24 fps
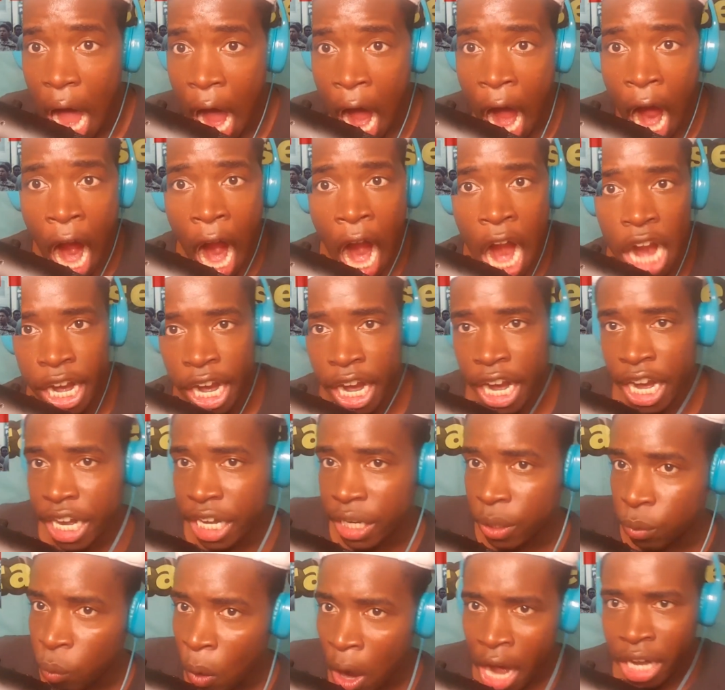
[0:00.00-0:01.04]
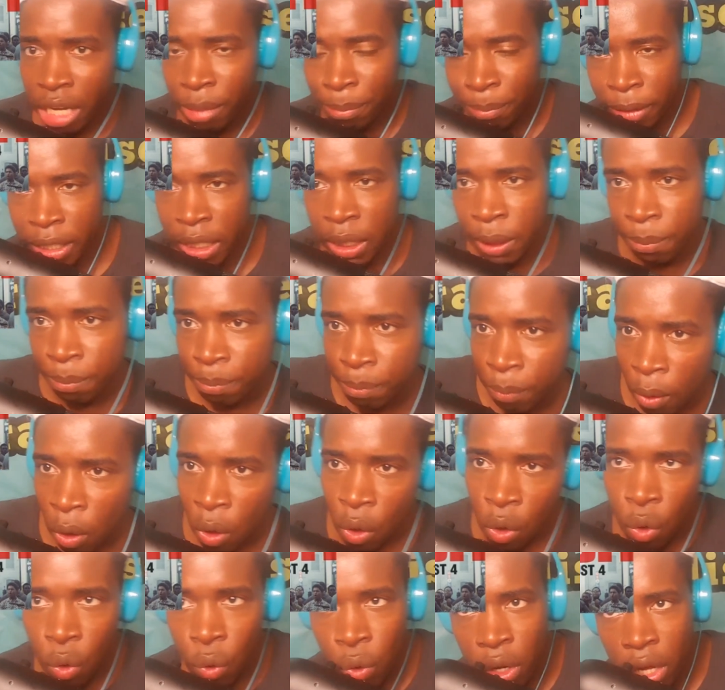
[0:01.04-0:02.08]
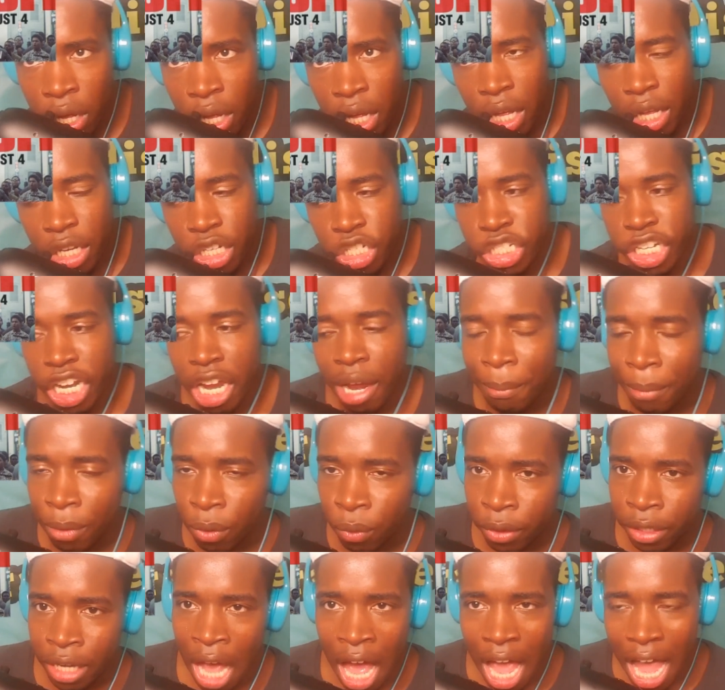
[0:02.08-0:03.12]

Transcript: I hate white people jamboree.